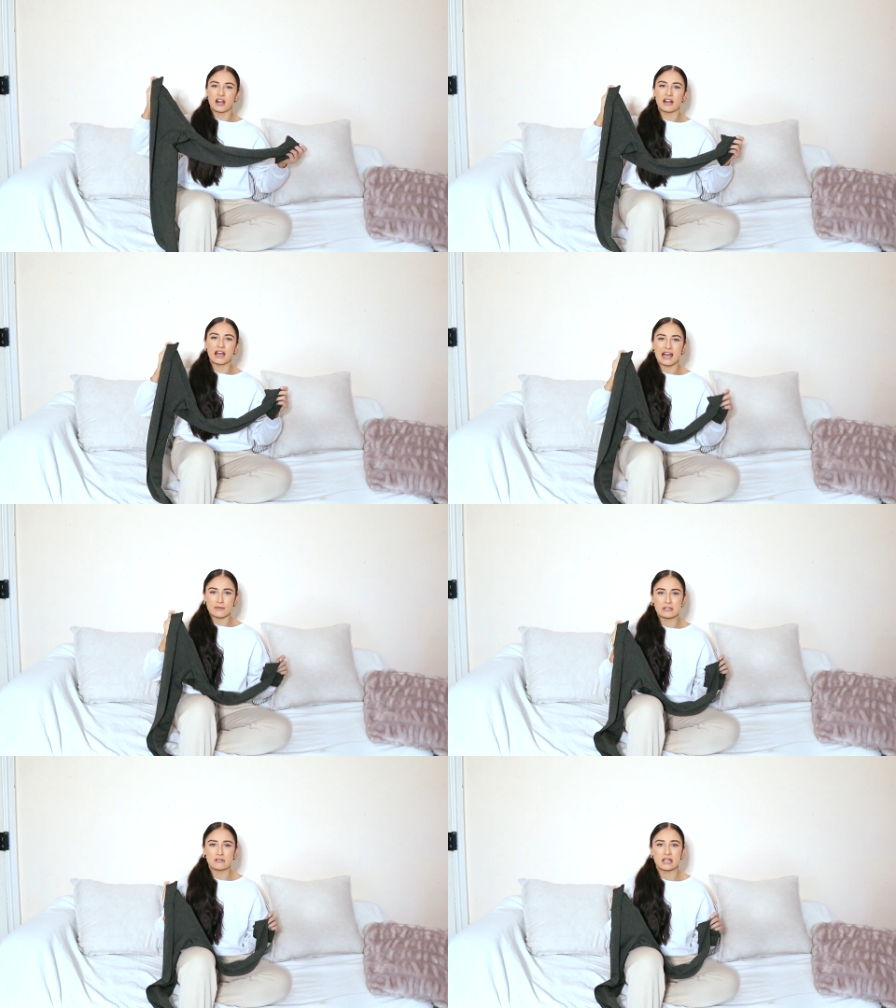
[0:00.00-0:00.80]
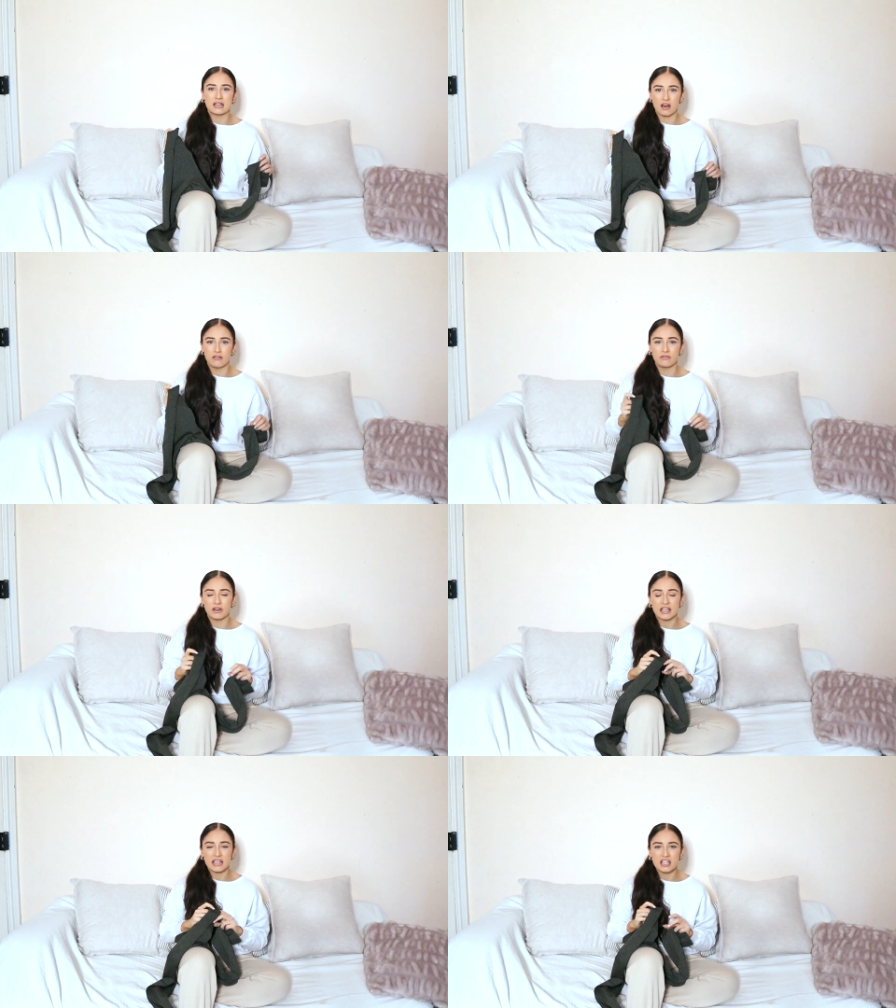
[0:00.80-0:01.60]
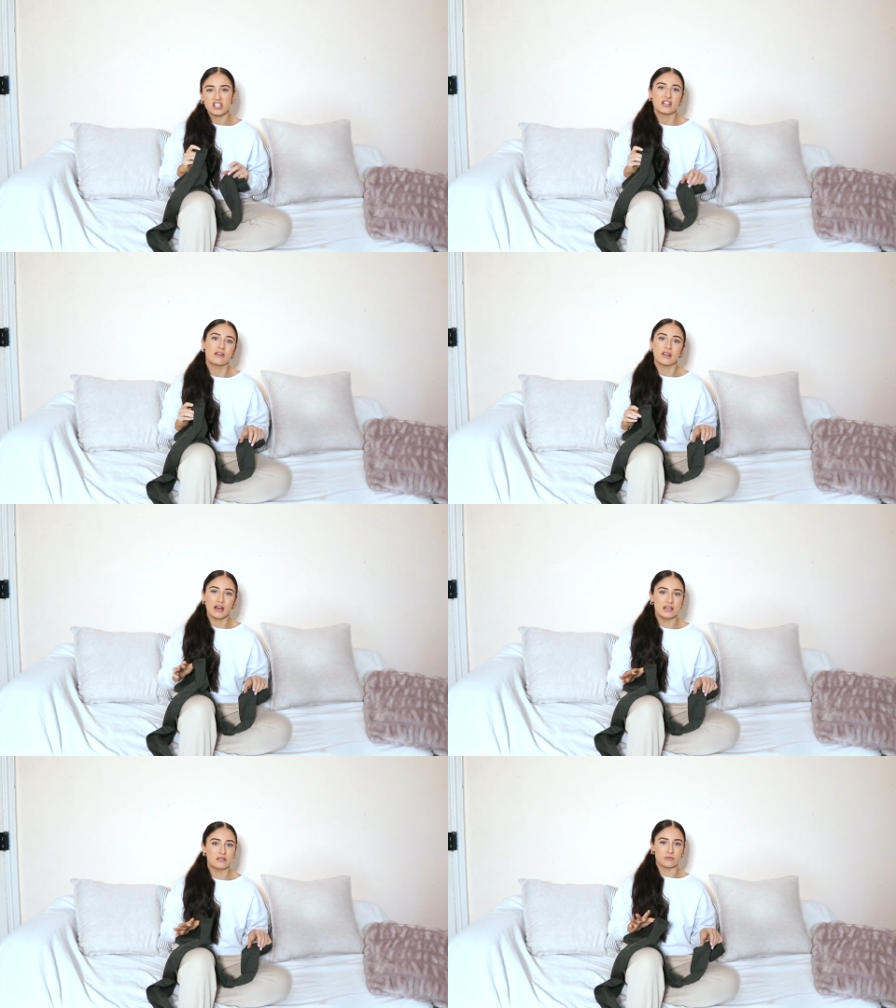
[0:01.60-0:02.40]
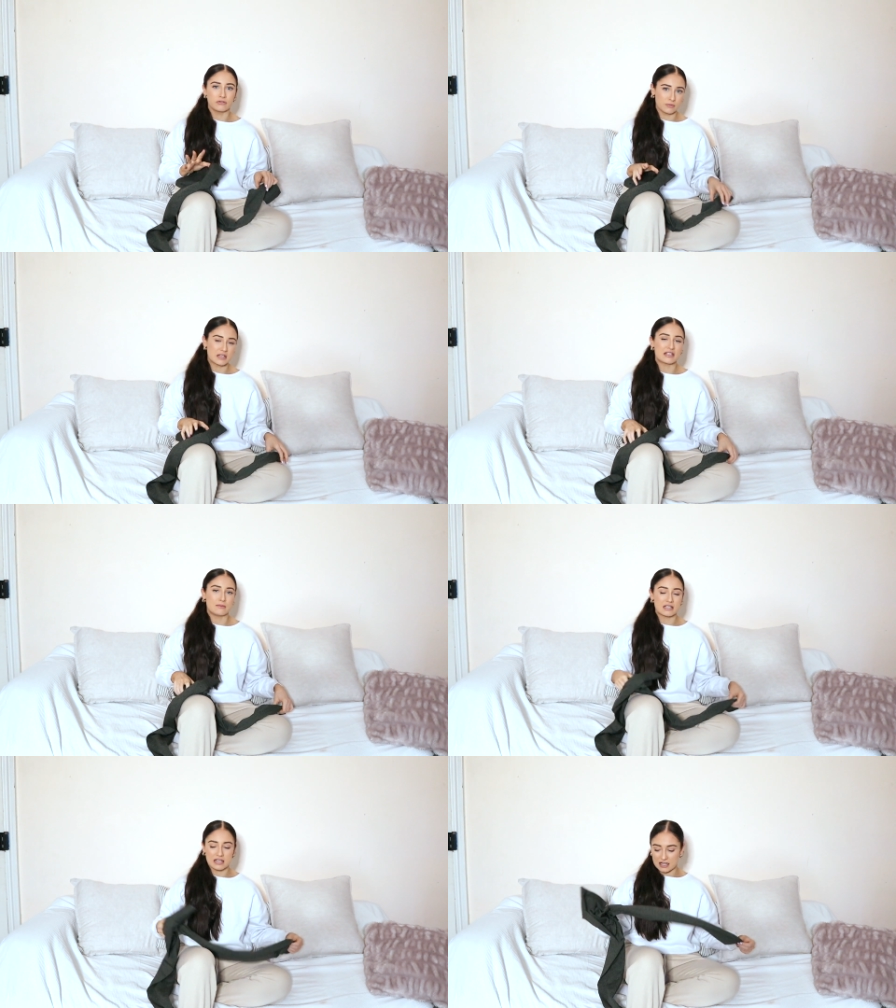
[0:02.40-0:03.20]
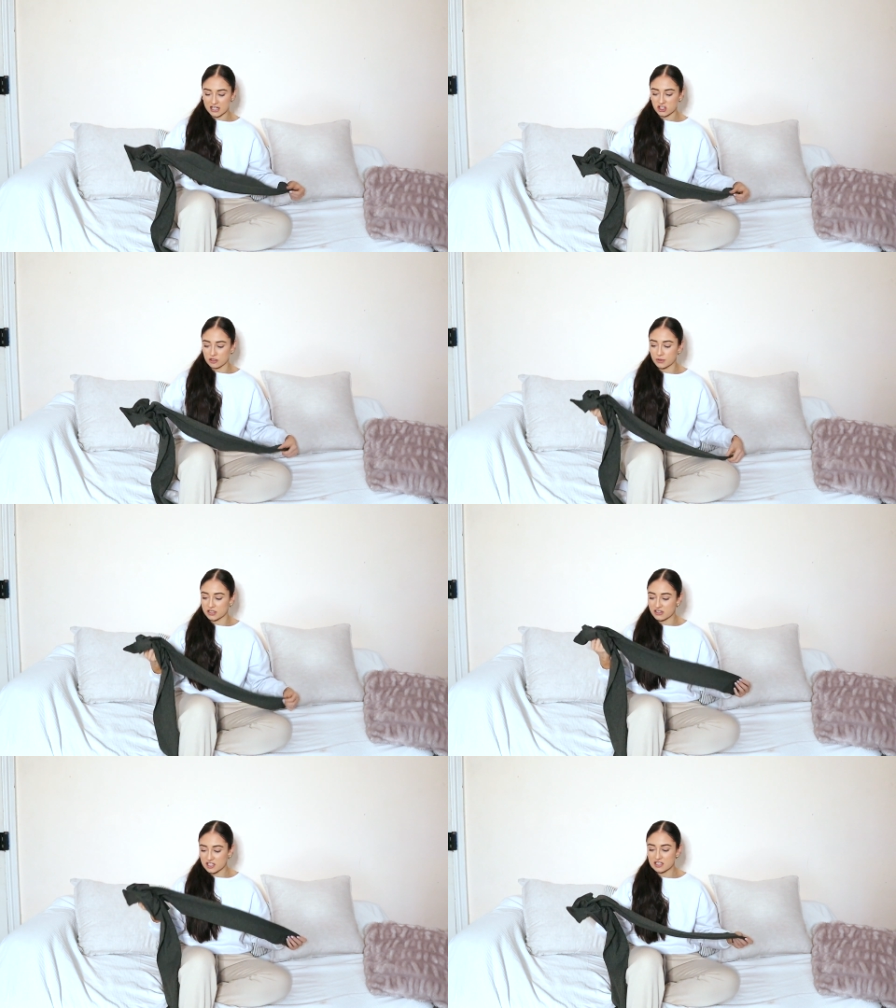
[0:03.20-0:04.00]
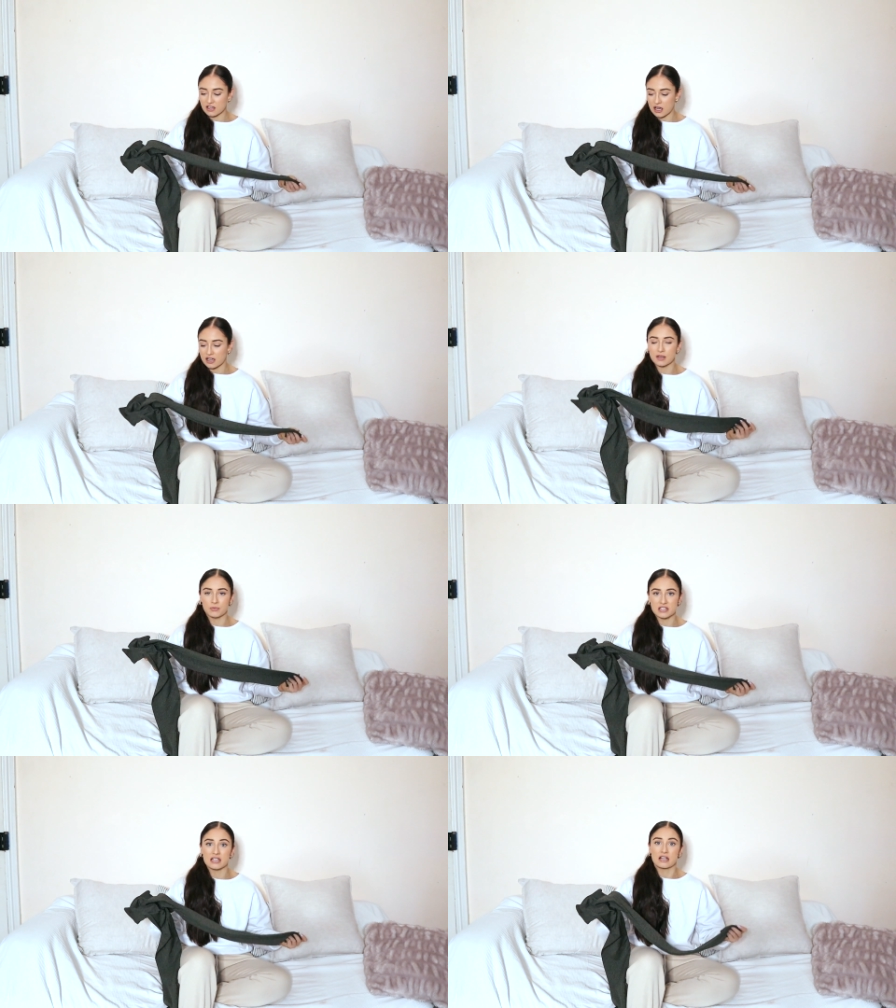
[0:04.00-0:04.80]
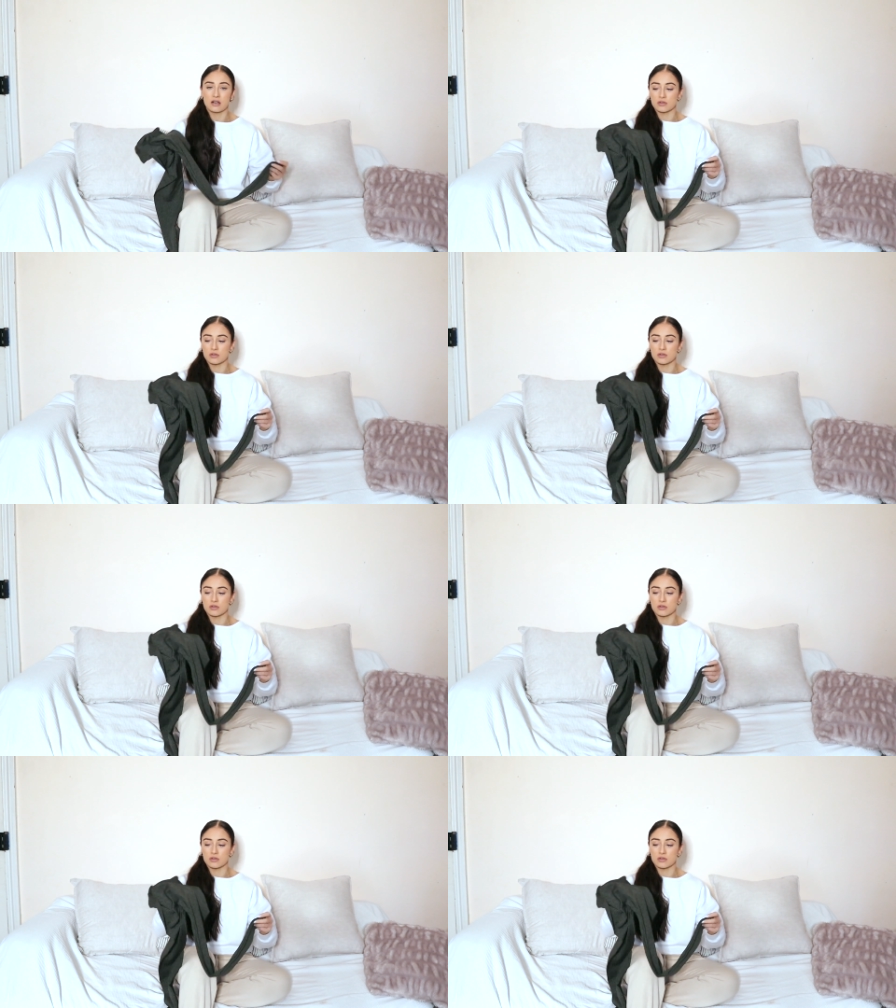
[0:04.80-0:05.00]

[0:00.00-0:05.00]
And I absolutely love each and every item from their Seamless collection, but this colour in particular